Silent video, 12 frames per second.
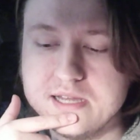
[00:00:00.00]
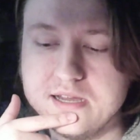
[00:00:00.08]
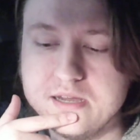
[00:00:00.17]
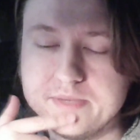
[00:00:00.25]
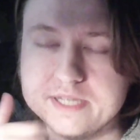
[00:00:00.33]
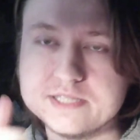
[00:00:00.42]

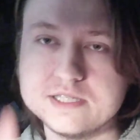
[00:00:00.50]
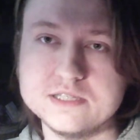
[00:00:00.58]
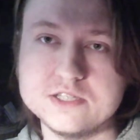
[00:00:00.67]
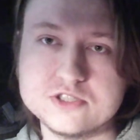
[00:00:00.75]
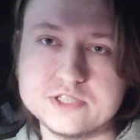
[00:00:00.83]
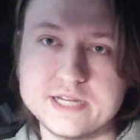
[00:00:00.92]
He's on
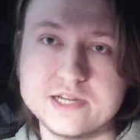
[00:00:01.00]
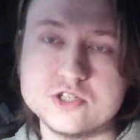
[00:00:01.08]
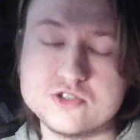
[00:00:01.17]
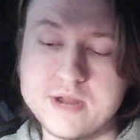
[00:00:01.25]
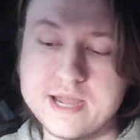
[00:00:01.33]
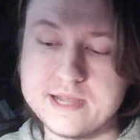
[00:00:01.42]
the second
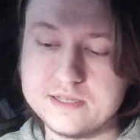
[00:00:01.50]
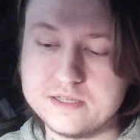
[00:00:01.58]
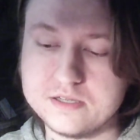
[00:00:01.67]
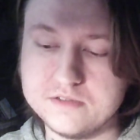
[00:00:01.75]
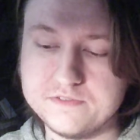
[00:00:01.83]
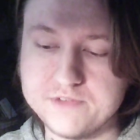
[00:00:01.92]
track
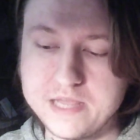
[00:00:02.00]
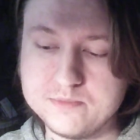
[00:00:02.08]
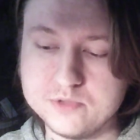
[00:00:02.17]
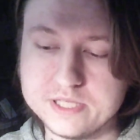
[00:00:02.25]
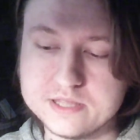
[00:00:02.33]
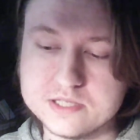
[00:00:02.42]
called Fame
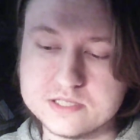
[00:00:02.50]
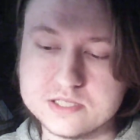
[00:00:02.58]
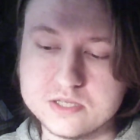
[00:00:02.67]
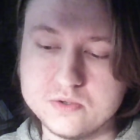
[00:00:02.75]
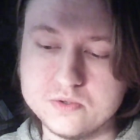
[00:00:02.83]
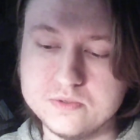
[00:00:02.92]
Will Eat the
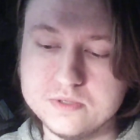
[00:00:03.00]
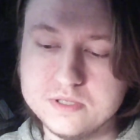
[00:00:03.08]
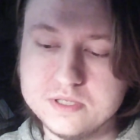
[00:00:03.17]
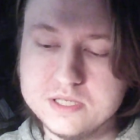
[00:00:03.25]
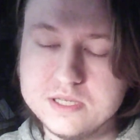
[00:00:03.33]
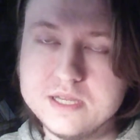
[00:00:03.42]
Soul,
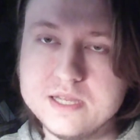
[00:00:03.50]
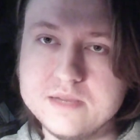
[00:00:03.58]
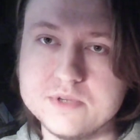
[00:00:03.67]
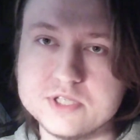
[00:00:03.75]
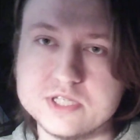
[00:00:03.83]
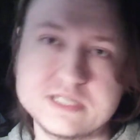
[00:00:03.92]

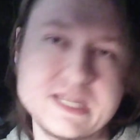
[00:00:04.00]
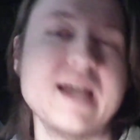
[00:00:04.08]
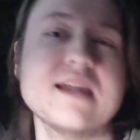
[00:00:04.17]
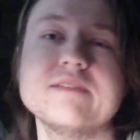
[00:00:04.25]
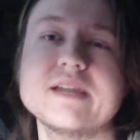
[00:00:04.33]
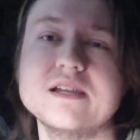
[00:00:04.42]
which is
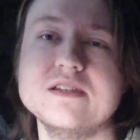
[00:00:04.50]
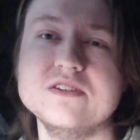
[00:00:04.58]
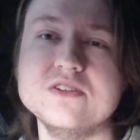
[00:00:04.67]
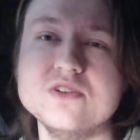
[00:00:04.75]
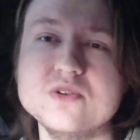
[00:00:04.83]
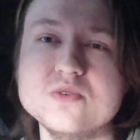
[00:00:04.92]
kind of like a
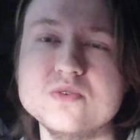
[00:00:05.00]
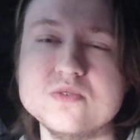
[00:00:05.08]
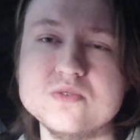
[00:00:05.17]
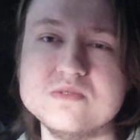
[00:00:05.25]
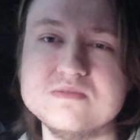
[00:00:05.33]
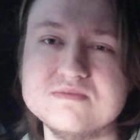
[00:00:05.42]

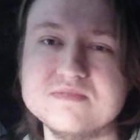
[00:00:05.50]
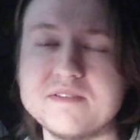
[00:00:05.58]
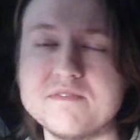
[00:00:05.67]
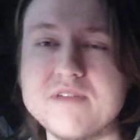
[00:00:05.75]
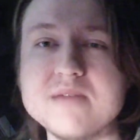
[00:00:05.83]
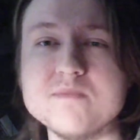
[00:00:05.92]
new
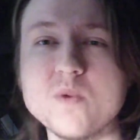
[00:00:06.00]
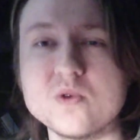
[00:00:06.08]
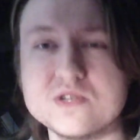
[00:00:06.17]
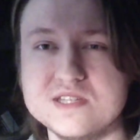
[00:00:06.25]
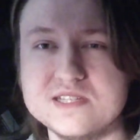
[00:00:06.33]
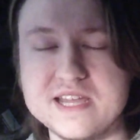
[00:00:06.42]
Van
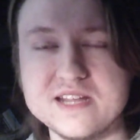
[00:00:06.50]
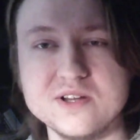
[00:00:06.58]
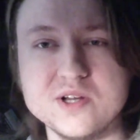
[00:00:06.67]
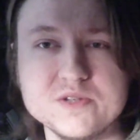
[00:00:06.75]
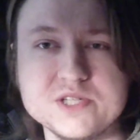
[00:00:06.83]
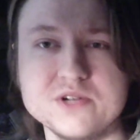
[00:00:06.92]
Morrison take on
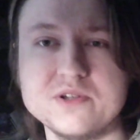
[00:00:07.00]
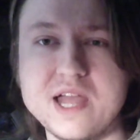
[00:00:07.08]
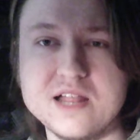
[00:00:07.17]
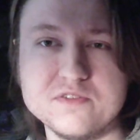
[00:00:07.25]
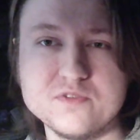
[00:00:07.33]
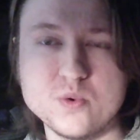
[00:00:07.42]
Hotel
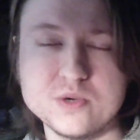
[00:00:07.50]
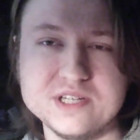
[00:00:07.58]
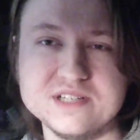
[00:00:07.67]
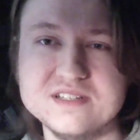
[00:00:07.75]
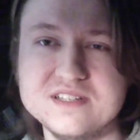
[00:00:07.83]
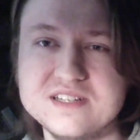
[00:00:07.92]

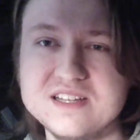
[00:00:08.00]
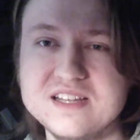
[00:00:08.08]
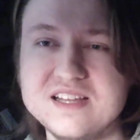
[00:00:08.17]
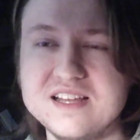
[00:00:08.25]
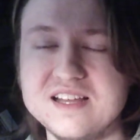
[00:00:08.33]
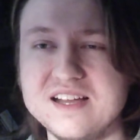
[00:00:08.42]
California,
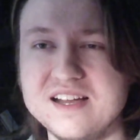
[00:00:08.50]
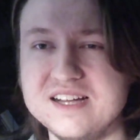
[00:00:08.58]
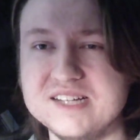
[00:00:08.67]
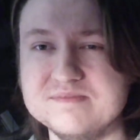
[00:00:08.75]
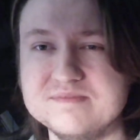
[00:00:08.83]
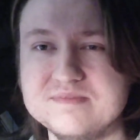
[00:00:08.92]

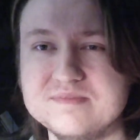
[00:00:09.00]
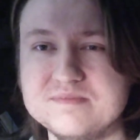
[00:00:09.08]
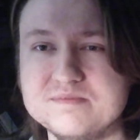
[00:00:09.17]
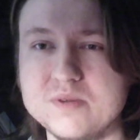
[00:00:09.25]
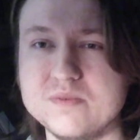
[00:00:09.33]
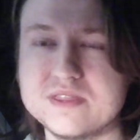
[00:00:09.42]

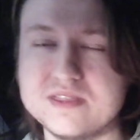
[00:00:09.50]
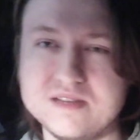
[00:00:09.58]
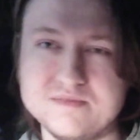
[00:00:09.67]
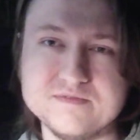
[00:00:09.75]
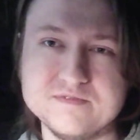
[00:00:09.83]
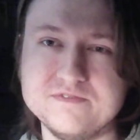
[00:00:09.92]
but with a
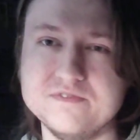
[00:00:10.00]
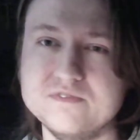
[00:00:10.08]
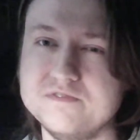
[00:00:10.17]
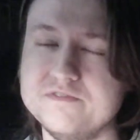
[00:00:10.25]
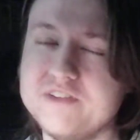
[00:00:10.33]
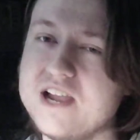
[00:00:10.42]

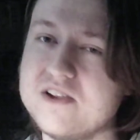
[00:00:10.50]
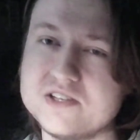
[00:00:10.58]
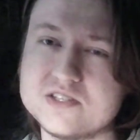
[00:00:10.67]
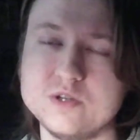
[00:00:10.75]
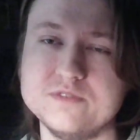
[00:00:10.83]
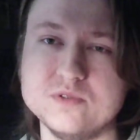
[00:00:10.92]
very
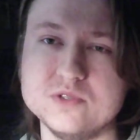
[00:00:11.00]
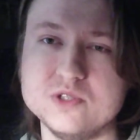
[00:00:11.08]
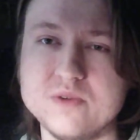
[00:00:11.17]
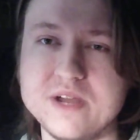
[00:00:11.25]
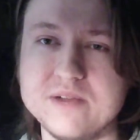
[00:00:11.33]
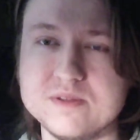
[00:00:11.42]
soulful
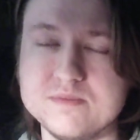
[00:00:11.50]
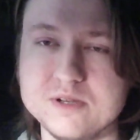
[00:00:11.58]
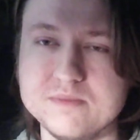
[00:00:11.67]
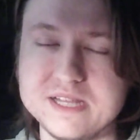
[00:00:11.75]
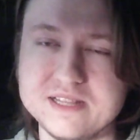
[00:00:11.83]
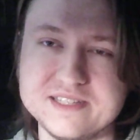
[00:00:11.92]
duet with Bill
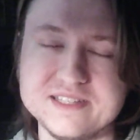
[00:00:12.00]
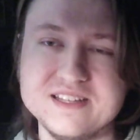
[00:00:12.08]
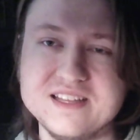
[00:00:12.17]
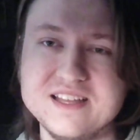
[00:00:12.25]
Medley.